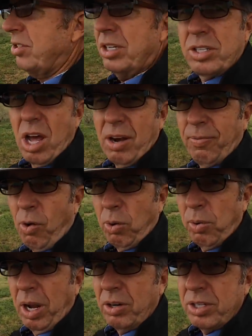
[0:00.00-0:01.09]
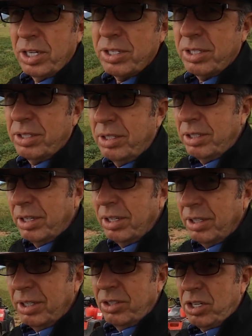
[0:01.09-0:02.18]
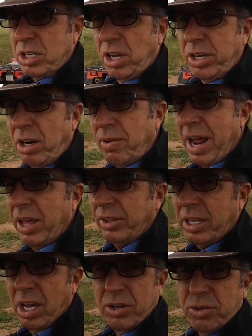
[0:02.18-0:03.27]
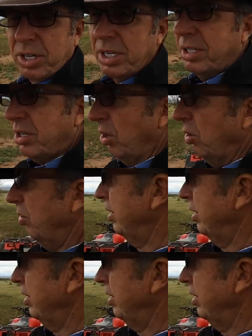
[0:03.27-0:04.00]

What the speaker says: is just on a four-wheeler, just looking around the country. So